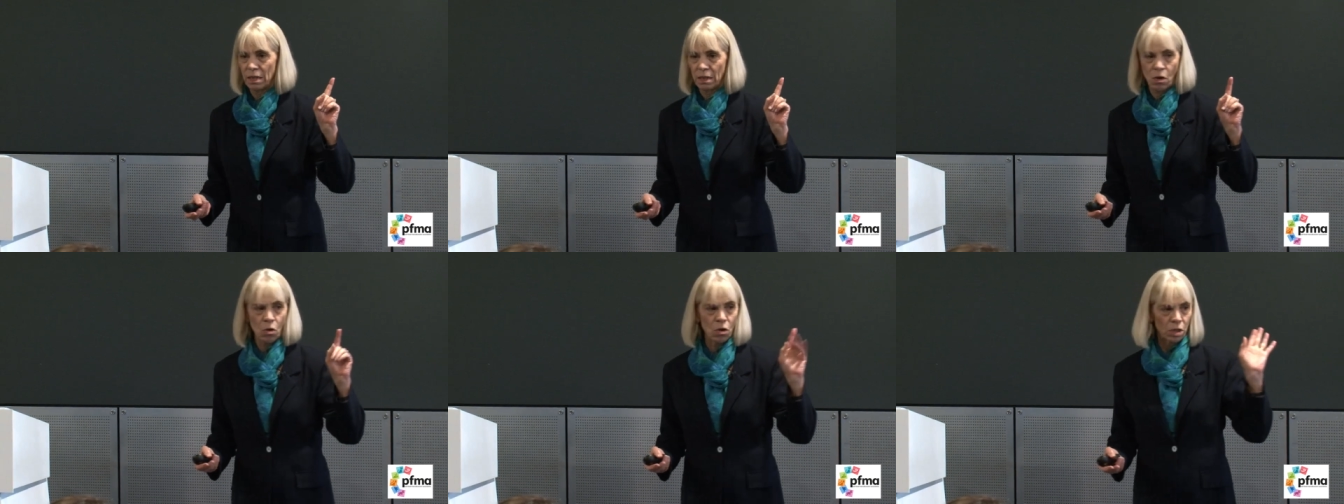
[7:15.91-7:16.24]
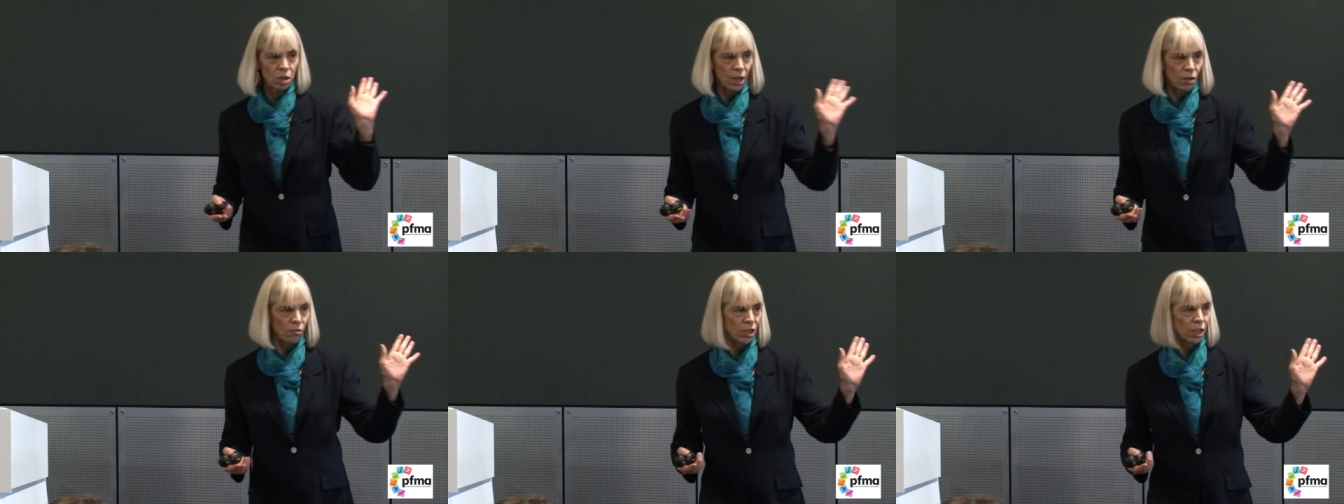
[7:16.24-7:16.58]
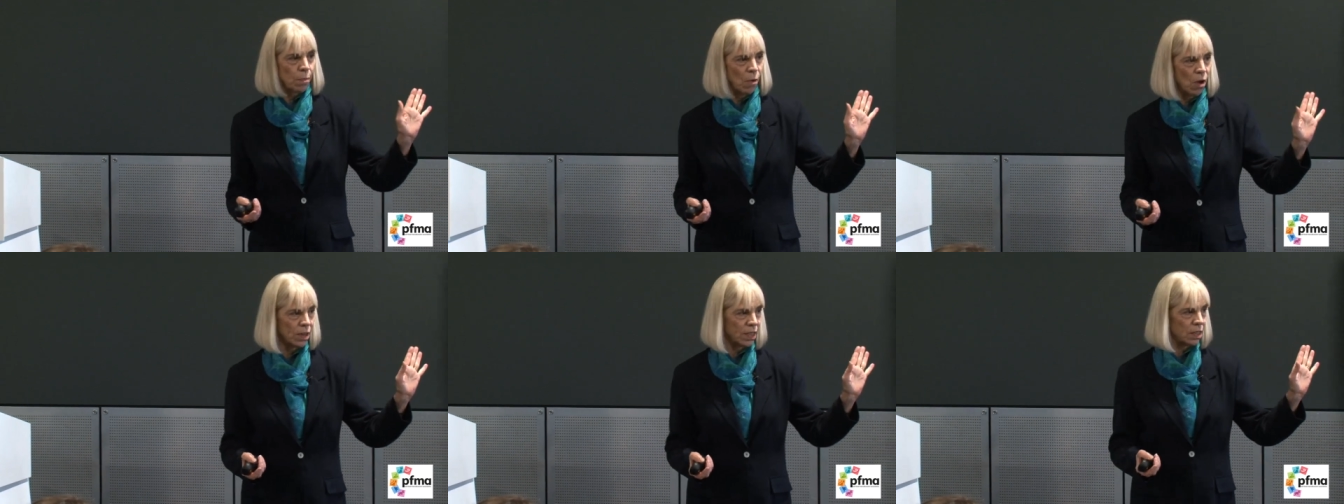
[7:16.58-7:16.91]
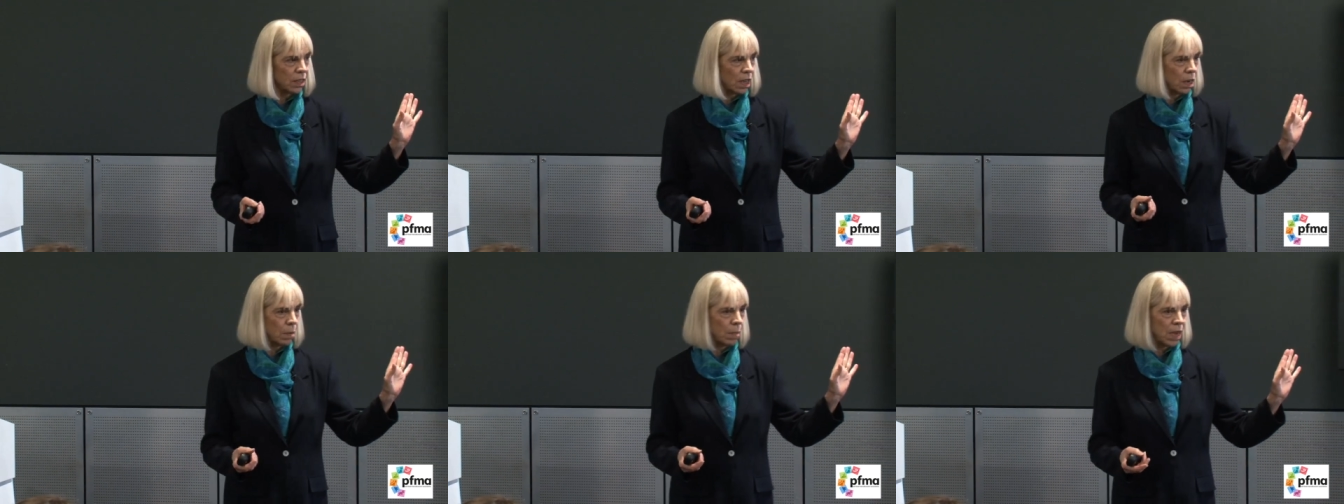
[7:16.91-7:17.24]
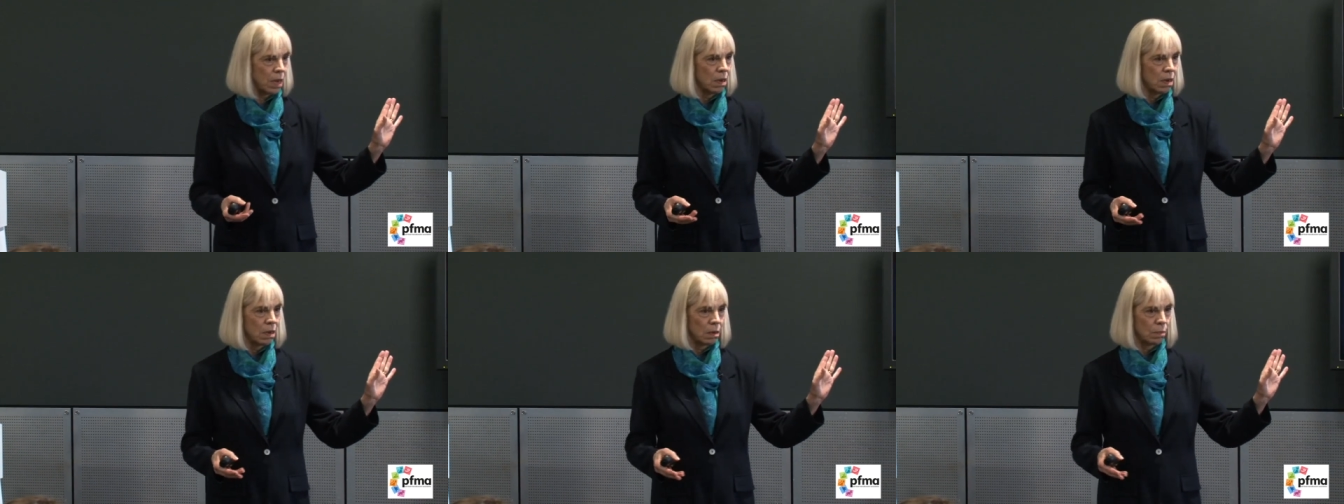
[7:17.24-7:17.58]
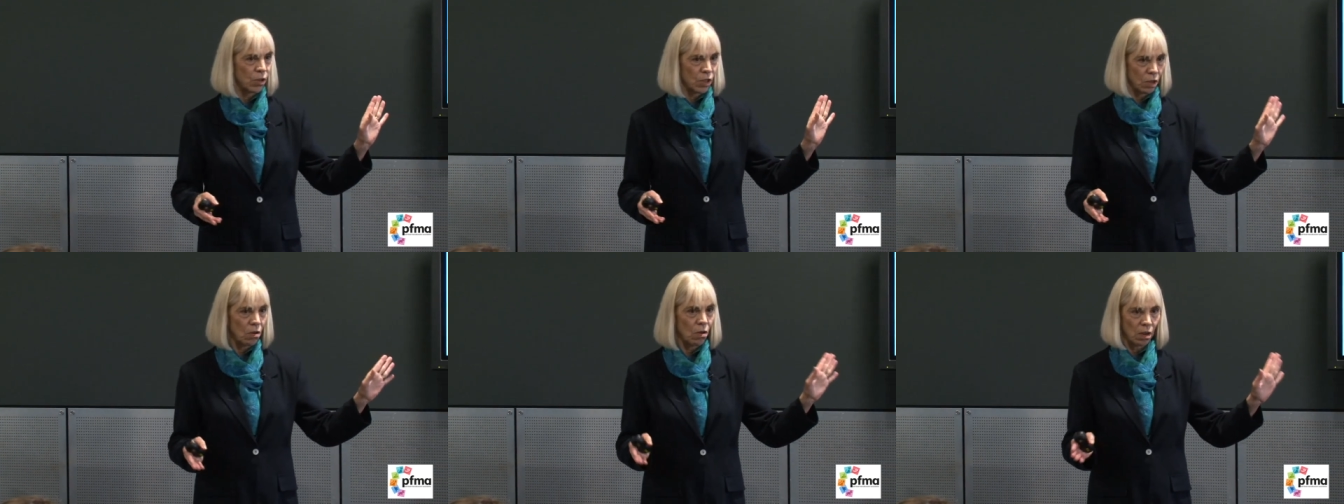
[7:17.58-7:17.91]
of course, their response is going to be
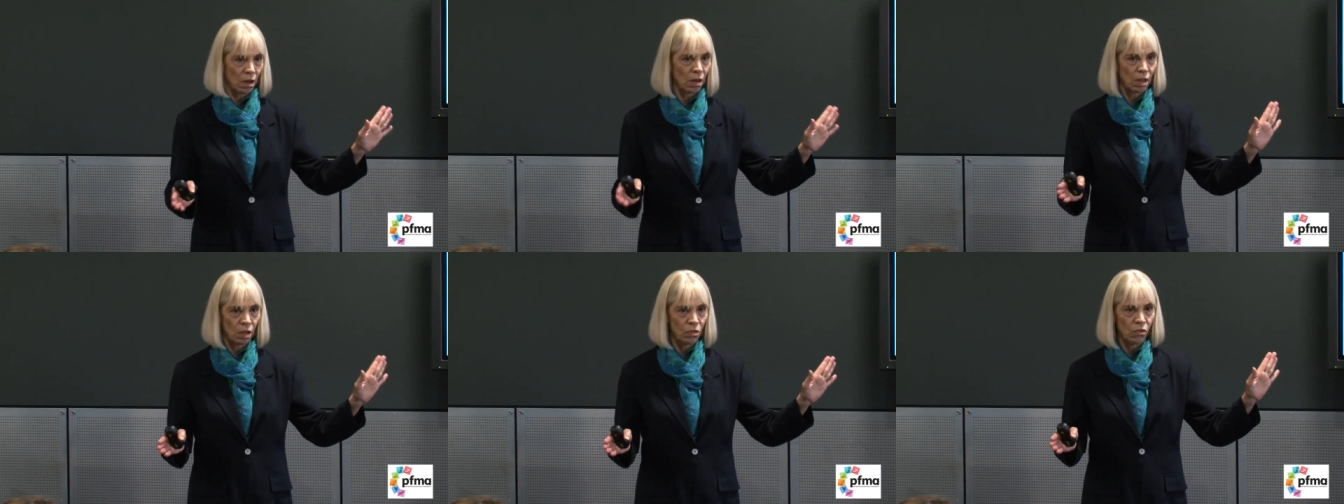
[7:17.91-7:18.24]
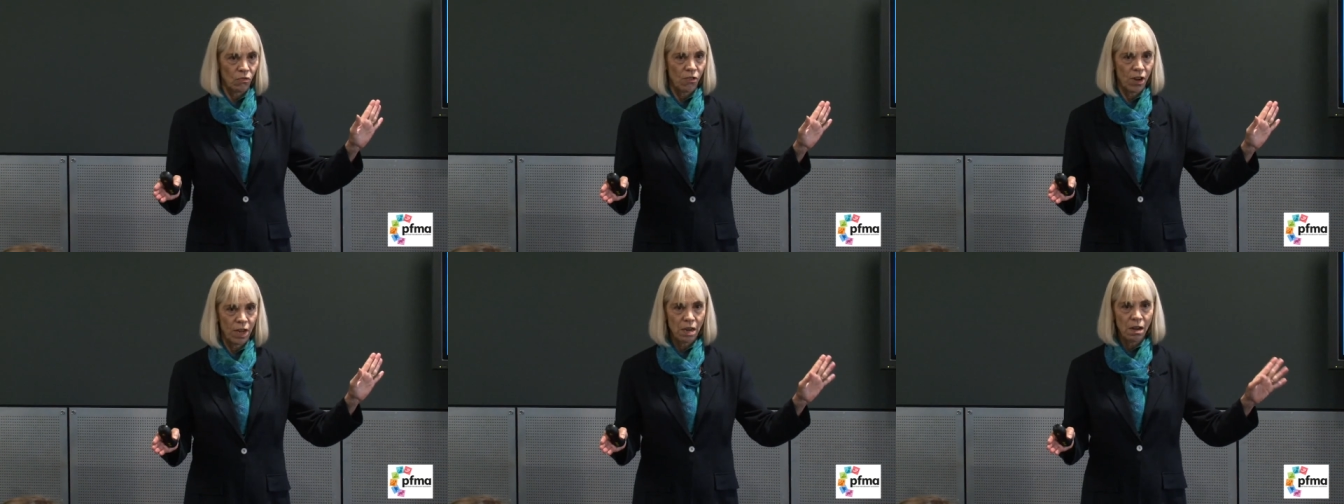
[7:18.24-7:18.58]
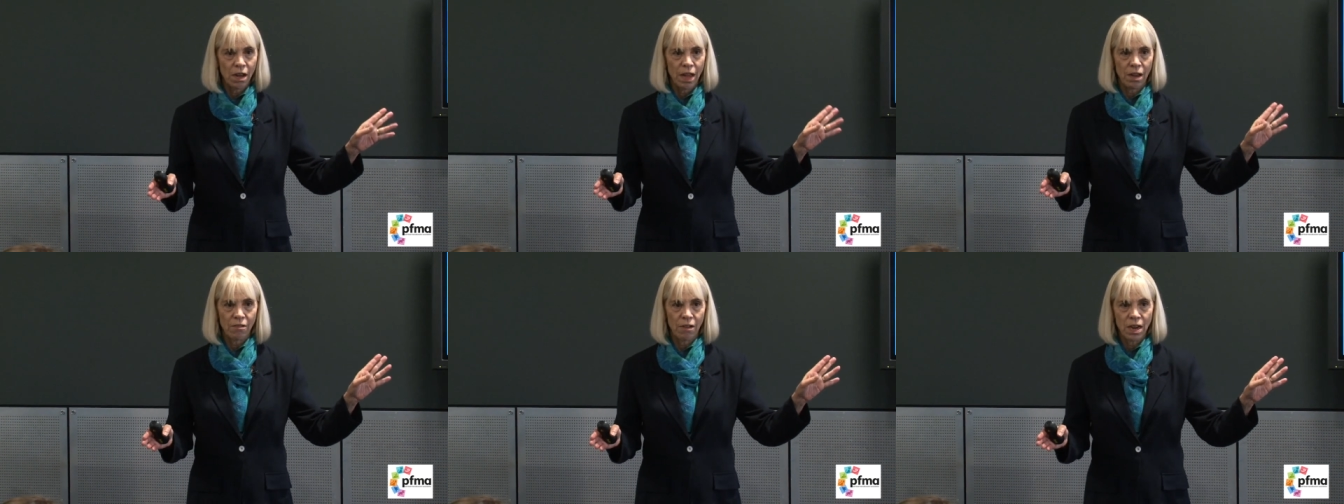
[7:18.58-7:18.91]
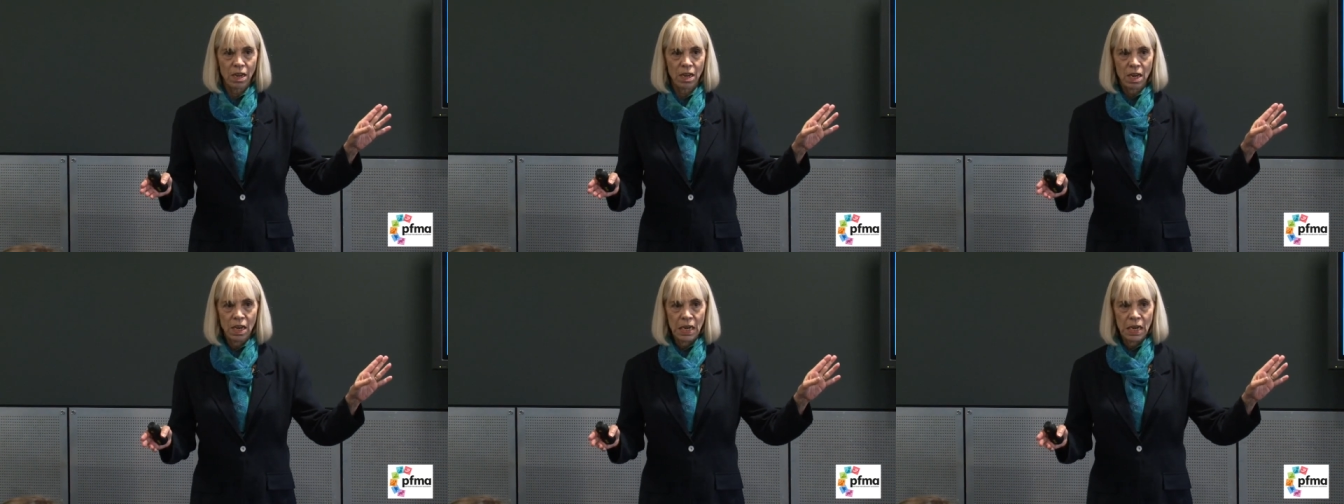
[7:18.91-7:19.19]
put the dog on a gluten-free diet, right?